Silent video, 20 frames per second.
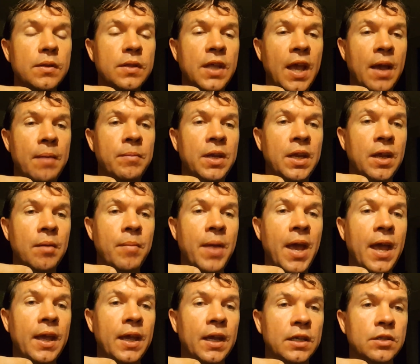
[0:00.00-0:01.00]
the
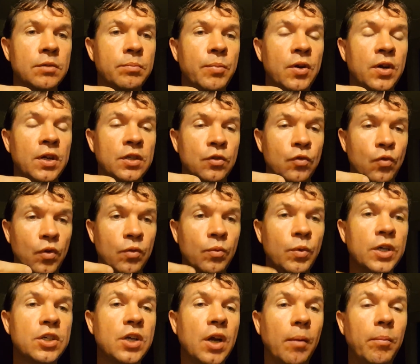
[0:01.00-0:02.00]
MDMA experience, in
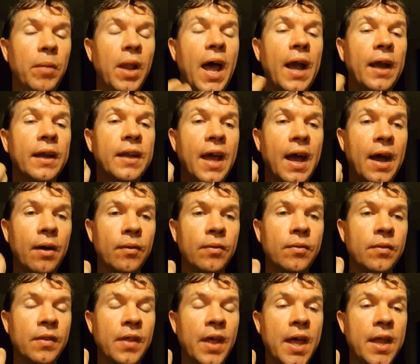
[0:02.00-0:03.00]
which I blacked out,
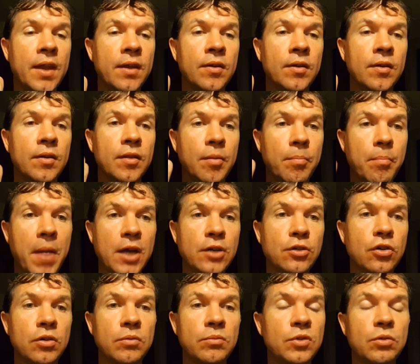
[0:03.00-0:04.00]
than
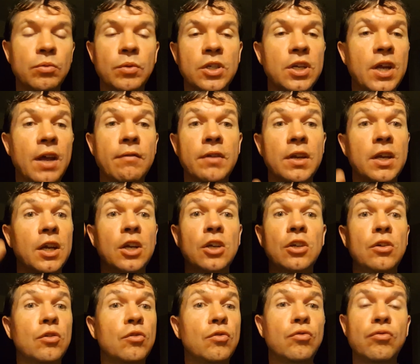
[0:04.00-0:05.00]
mushrooms, which have an
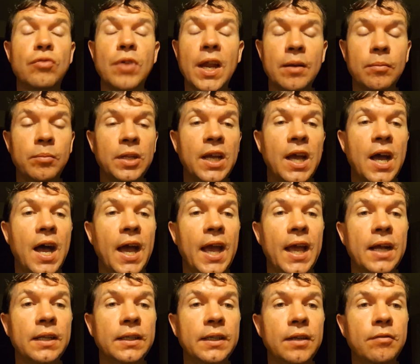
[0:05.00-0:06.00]
incredibly high
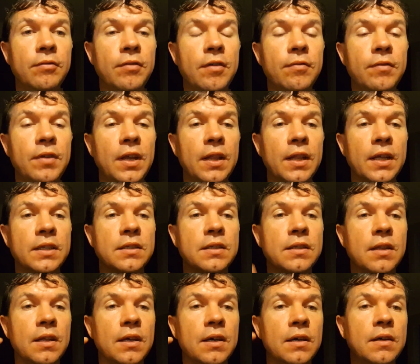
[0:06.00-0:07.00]
LD50. That's
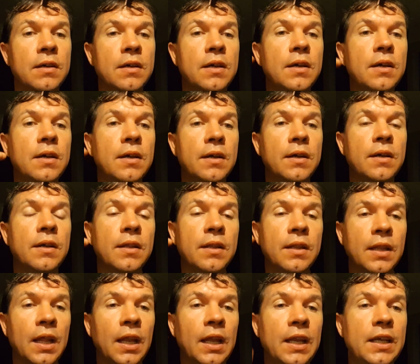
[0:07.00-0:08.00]
the
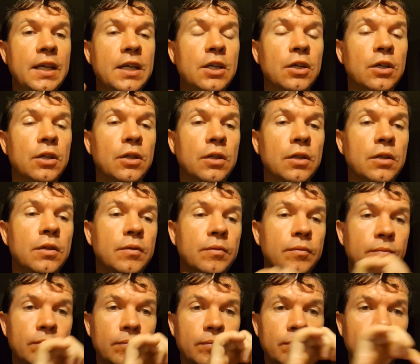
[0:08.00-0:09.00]
legal,
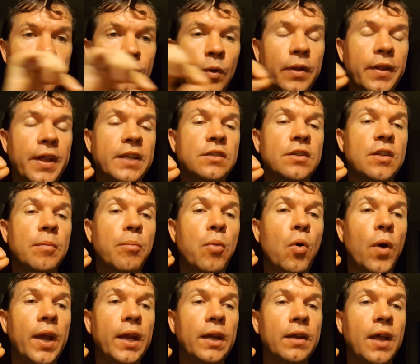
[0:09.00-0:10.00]
that's the
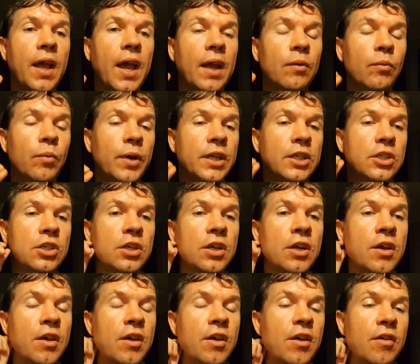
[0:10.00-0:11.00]
point at which
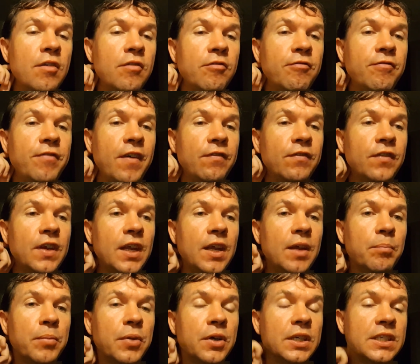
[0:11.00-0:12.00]

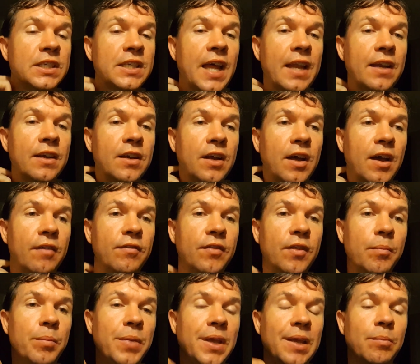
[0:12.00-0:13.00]
50% of
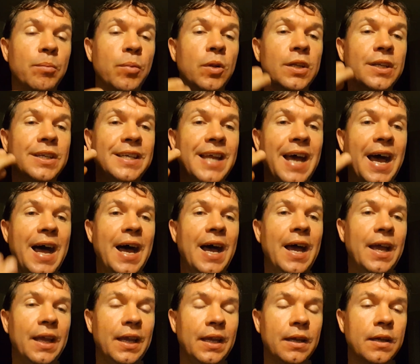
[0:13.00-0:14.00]
the people
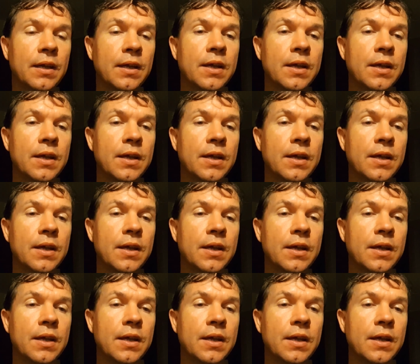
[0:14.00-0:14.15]
die.